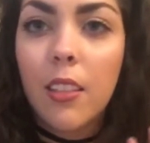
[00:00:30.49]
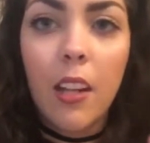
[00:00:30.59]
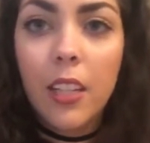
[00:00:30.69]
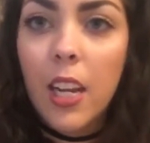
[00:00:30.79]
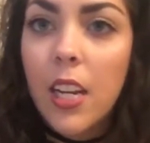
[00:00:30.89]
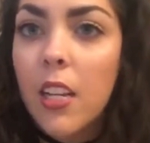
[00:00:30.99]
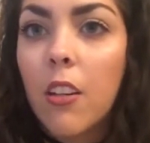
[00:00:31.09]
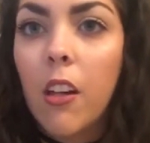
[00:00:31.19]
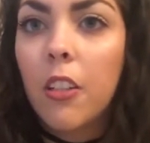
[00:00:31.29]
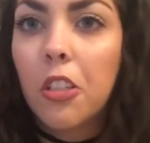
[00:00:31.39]
It's not like any
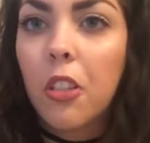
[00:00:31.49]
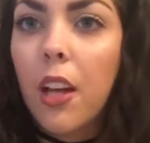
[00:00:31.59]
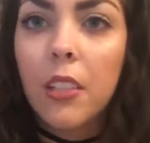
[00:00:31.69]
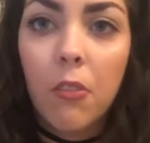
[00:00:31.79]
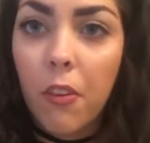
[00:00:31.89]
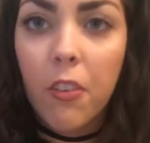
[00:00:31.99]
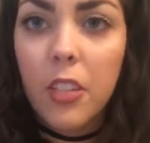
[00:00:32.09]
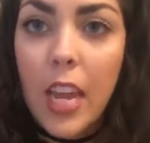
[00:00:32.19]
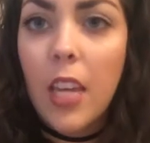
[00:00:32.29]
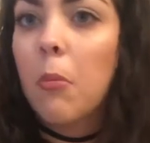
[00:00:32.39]
college class I've ever
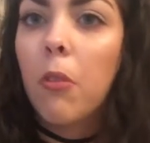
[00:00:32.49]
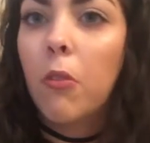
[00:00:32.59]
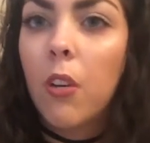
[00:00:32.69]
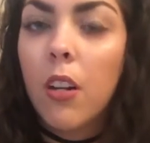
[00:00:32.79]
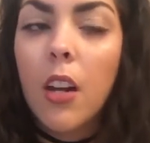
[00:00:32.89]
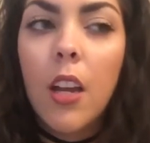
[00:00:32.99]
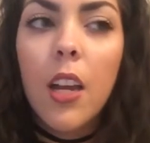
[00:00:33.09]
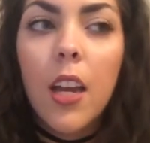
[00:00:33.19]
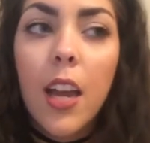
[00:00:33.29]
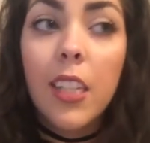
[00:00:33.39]
taken before,
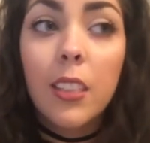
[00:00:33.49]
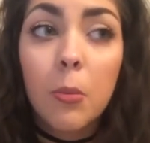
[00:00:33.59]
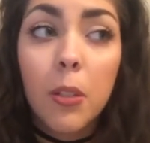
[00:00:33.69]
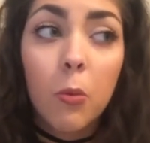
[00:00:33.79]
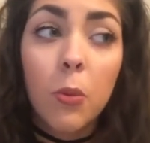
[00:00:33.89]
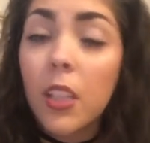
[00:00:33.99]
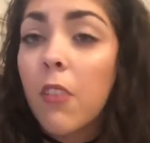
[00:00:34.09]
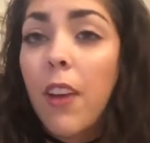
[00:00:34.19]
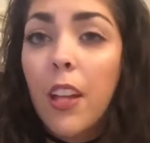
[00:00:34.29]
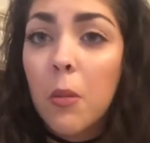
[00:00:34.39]
and it's been
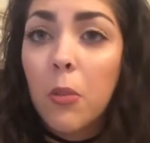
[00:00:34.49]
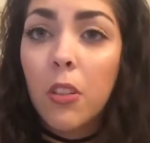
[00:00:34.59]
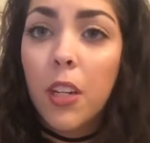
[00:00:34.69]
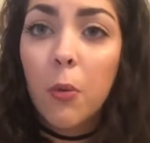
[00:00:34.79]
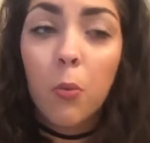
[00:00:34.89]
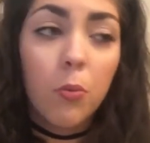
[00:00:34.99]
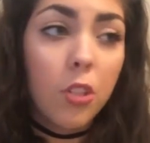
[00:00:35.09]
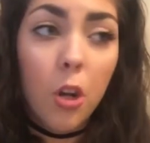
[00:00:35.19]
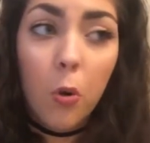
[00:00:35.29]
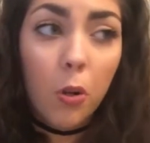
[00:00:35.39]
really valuable, and I
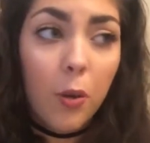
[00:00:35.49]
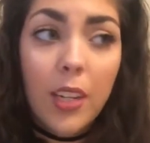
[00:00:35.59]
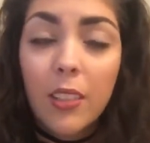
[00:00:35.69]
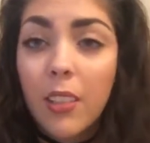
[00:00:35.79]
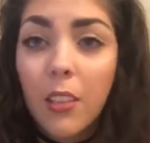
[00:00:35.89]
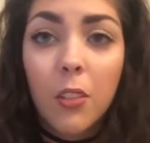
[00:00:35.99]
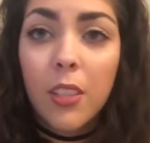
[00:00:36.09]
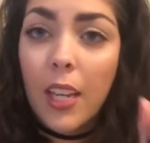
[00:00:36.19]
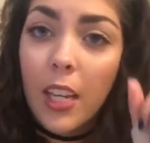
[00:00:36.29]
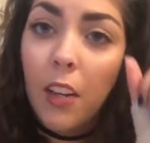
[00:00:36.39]
don't regret a single
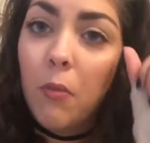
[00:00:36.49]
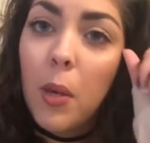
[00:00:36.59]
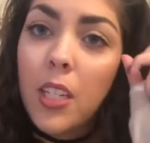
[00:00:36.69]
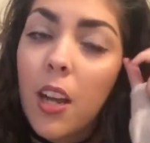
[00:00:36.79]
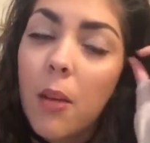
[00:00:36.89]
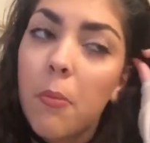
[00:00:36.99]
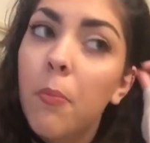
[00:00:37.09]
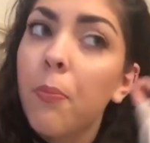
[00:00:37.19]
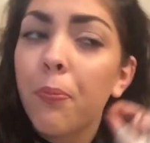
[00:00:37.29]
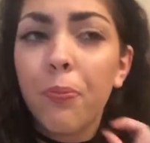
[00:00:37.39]
second of my time.
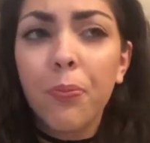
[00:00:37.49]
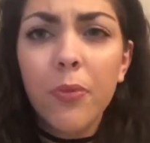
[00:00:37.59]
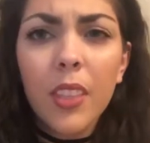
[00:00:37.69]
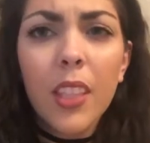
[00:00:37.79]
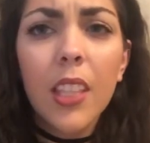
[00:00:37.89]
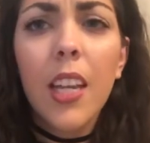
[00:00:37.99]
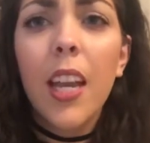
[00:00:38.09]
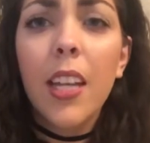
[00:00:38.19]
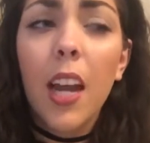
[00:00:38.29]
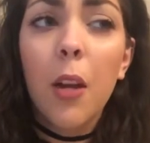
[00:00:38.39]

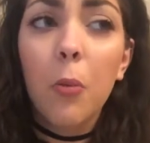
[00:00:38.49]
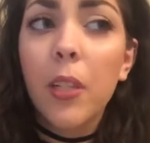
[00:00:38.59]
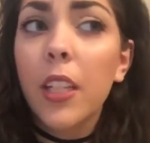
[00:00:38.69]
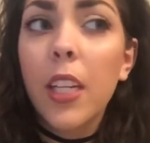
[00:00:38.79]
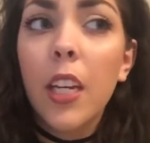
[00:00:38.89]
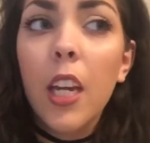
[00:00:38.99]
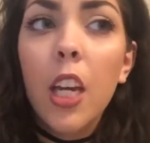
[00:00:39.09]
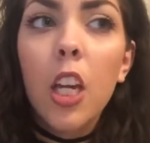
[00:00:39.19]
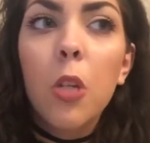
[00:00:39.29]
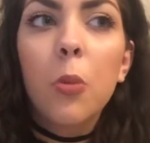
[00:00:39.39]
And I really
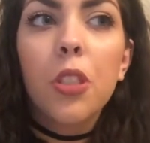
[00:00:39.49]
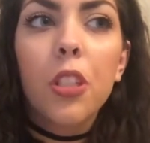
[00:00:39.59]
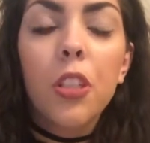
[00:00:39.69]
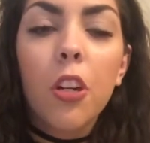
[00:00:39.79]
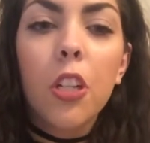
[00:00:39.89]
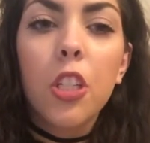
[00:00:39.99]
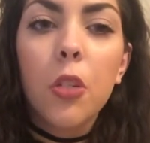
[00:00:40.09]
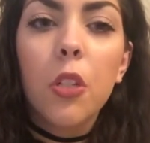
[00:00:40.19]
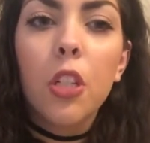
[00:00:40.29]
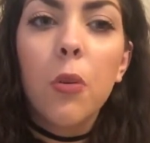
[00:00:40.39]
would just encourage
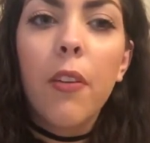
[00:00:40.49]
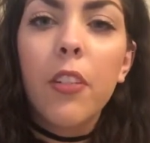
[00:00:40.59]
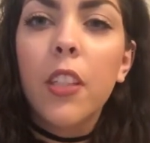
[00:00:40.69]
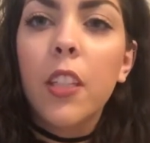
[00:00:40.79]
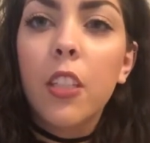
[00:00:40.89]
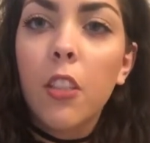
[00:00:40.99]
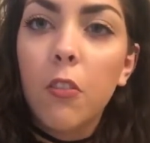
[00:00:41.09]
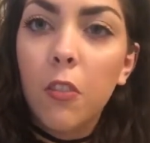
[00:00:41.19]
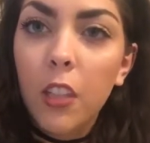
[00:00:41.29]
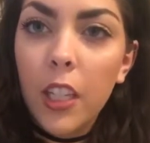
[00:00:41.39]
you to do everything to the
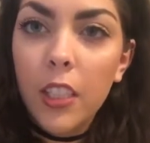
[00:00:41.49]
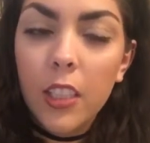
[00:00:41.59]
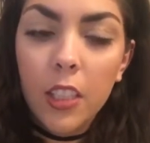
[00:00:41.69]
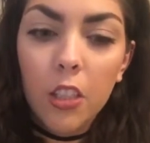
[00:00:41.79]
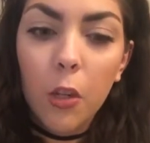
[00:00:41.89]
fullest.